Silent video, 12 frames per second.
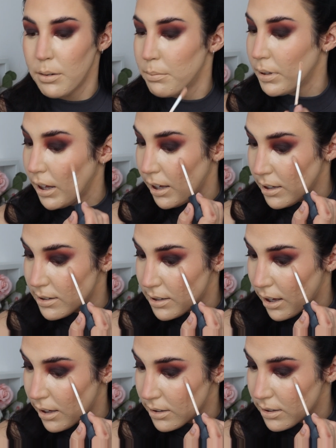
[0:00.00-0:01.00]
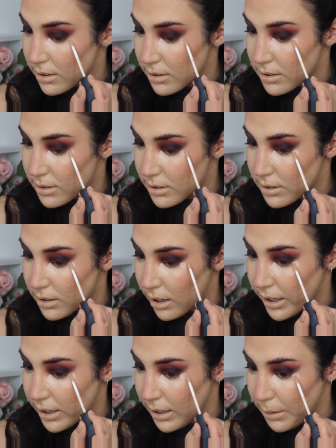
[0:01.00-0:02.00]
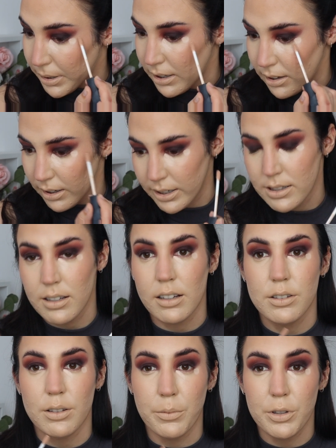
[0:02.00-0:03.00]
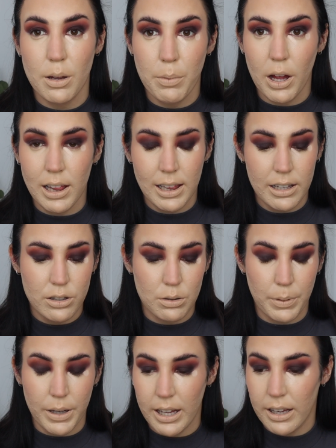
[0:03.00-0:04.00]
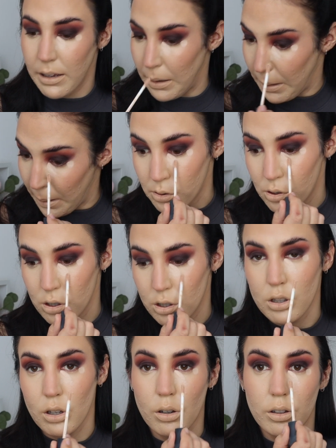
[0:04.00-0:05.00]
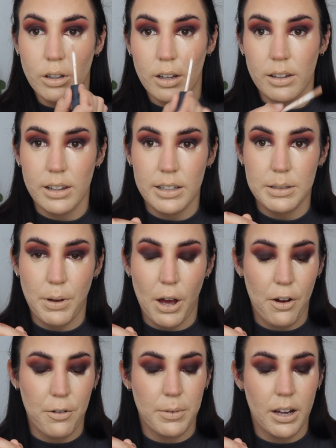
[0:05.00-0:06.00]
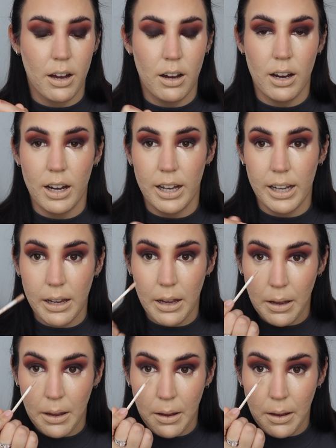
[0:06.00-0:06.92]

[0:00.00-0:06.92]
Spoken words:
but it is that slightly bit lighter. So I'm just going to put a little bit just on this part of my eye